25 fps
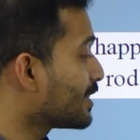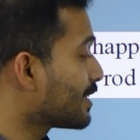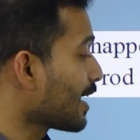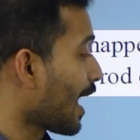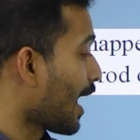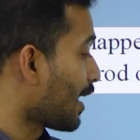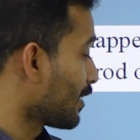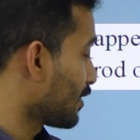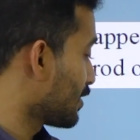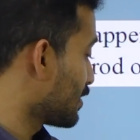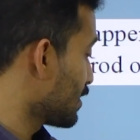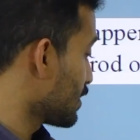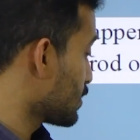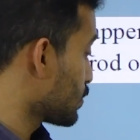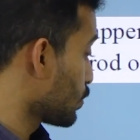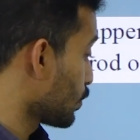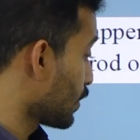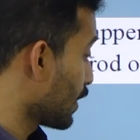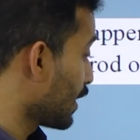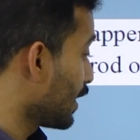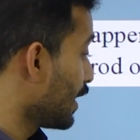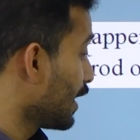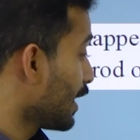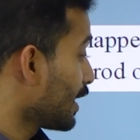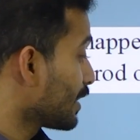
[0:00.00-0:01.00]
charges,
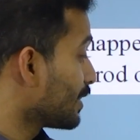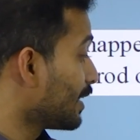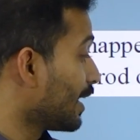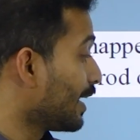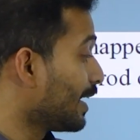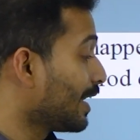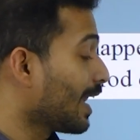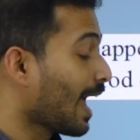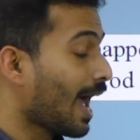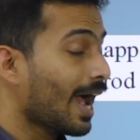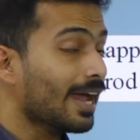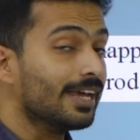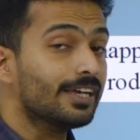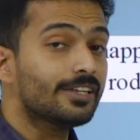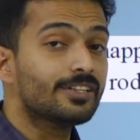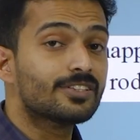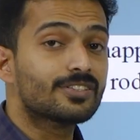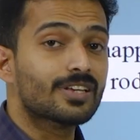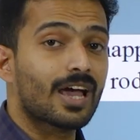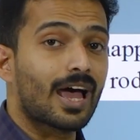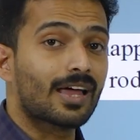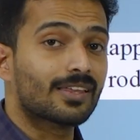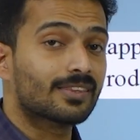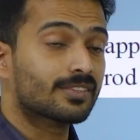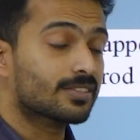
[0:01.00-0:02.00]
the like
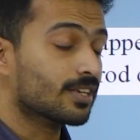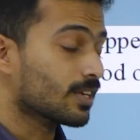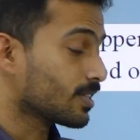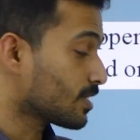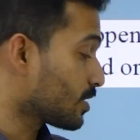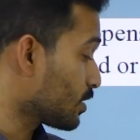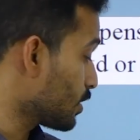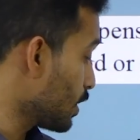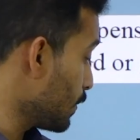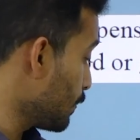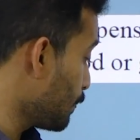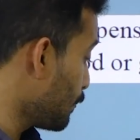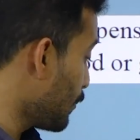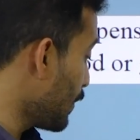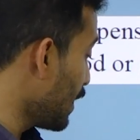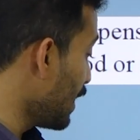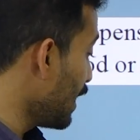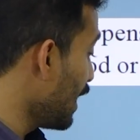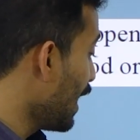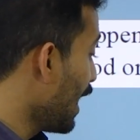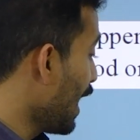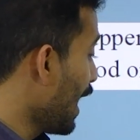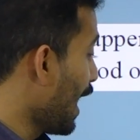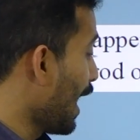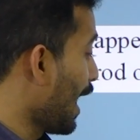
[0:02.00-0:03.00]
charges repel
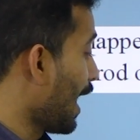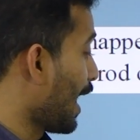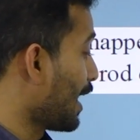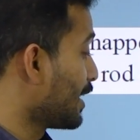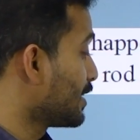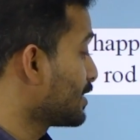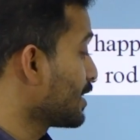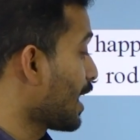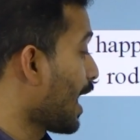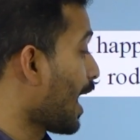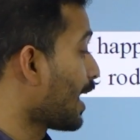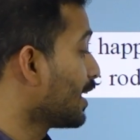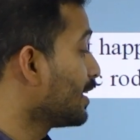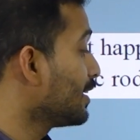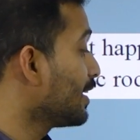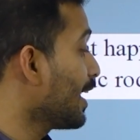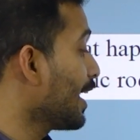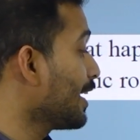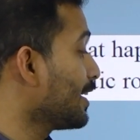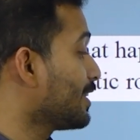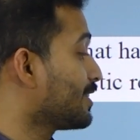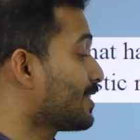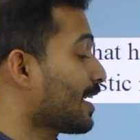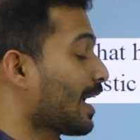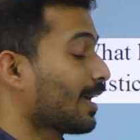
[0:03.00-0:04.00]
and
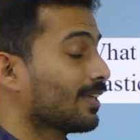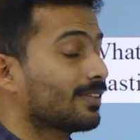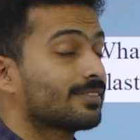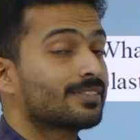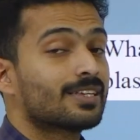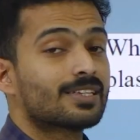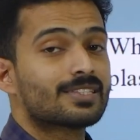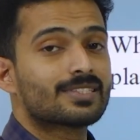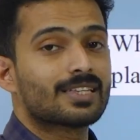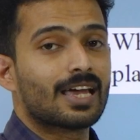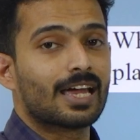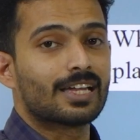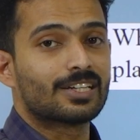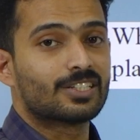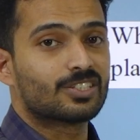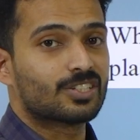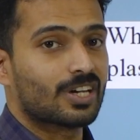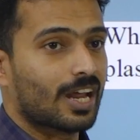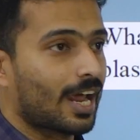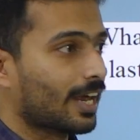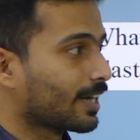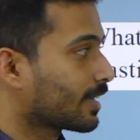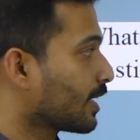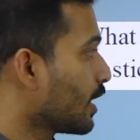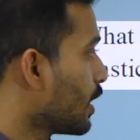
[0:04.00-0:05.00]
unlike charges
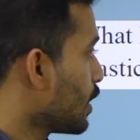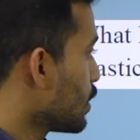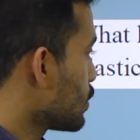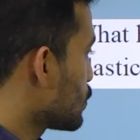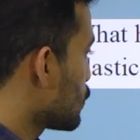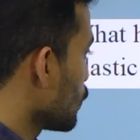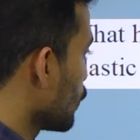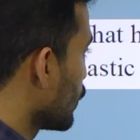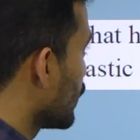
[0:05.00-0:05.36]
attract. So